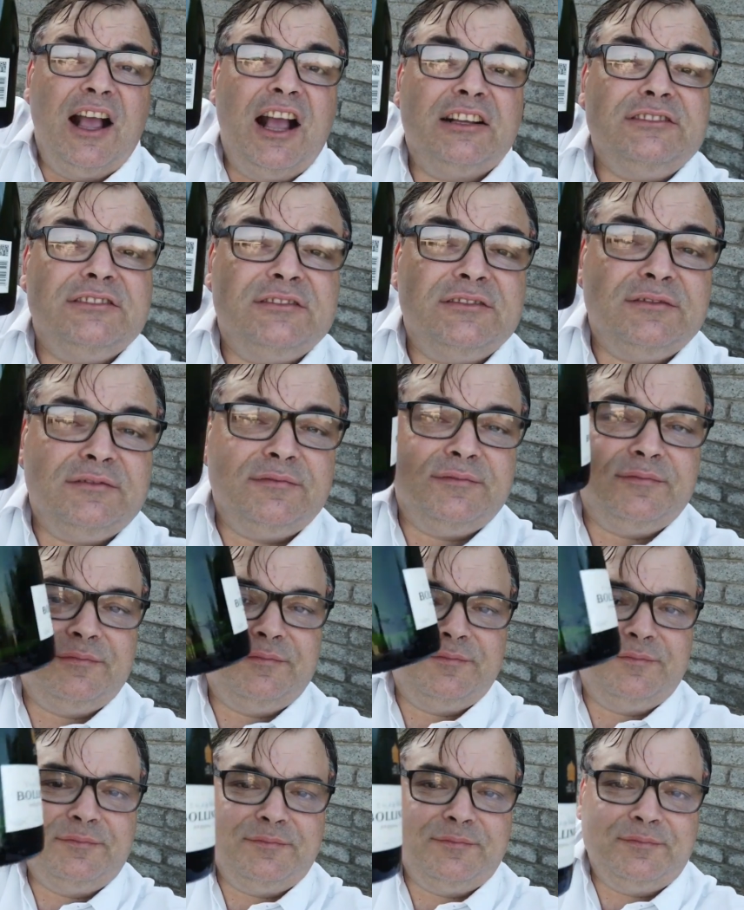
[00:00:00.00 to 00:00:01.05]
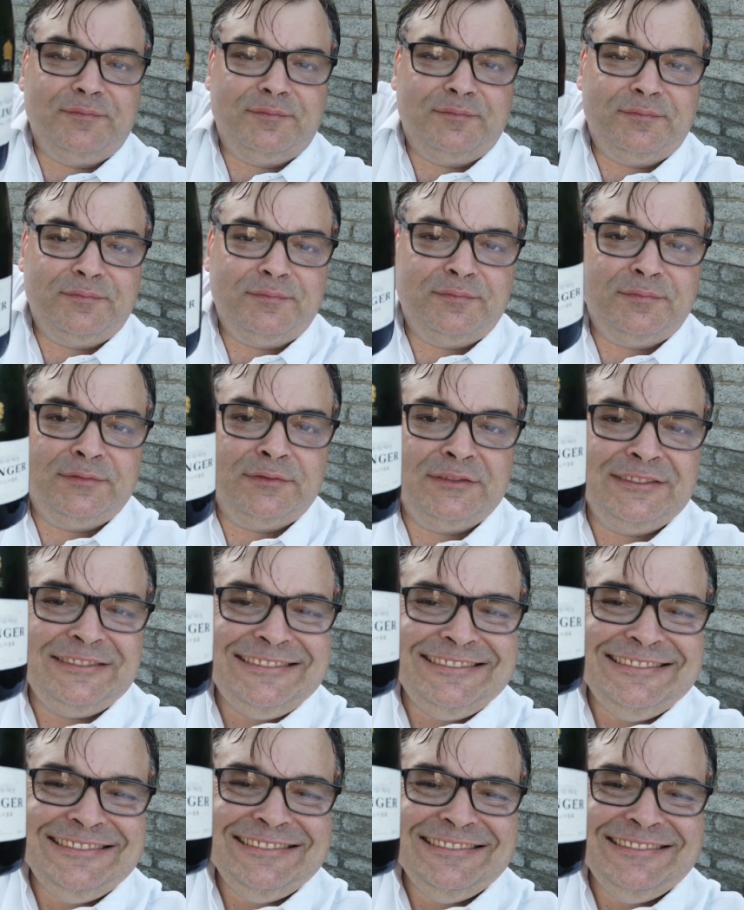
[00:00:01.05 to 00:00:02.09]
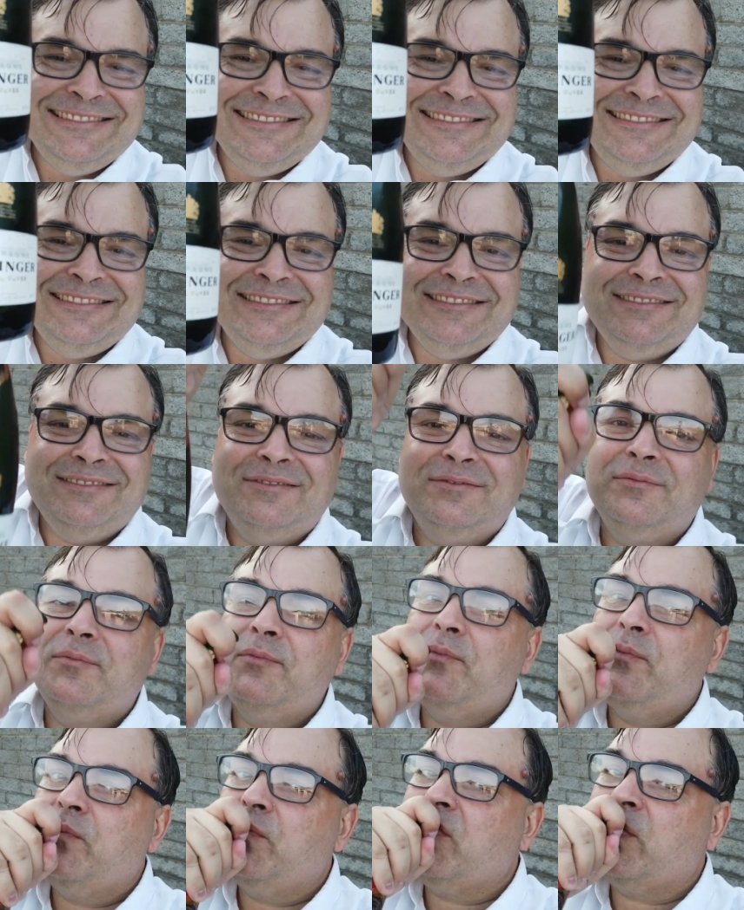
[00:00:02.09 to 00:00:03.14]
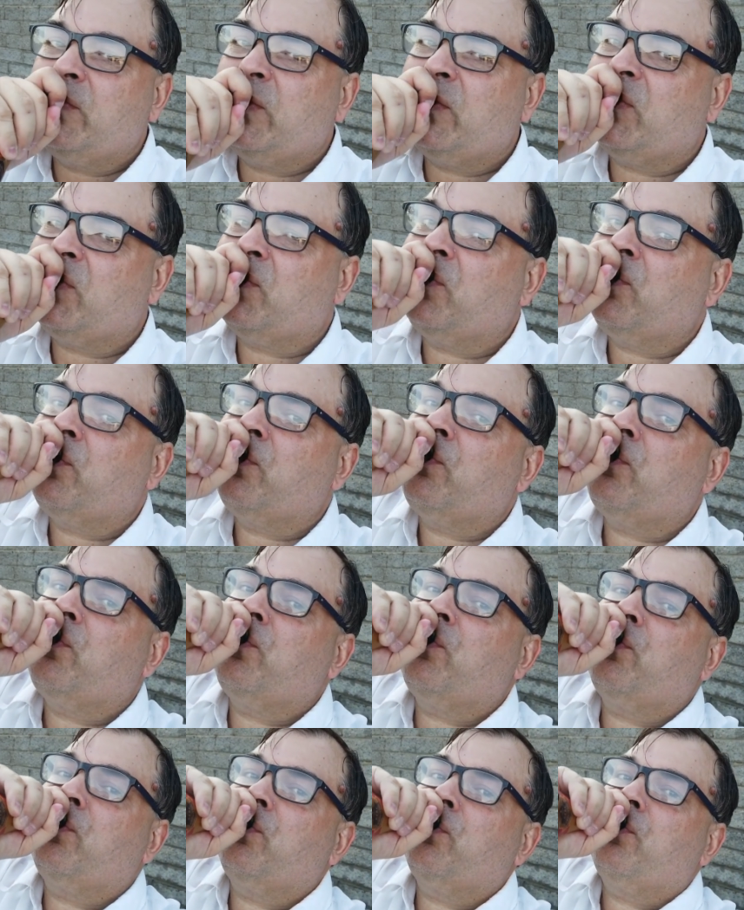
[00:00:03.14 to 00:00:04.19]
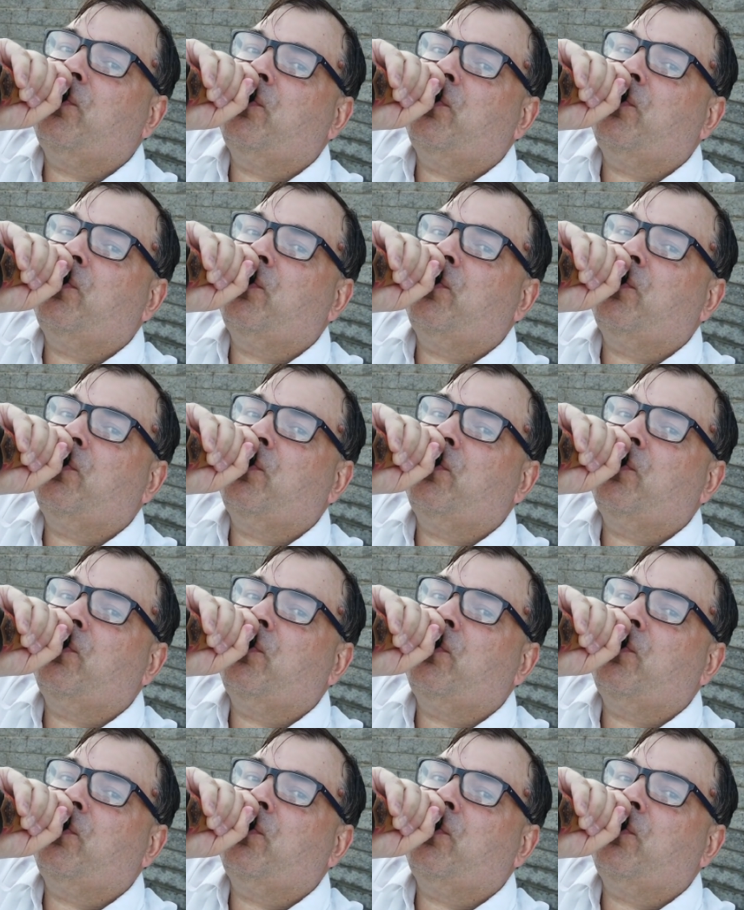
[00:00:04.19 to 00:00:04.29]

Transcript: No, oh, that corner. Yeah, no, the whole side, there's about 20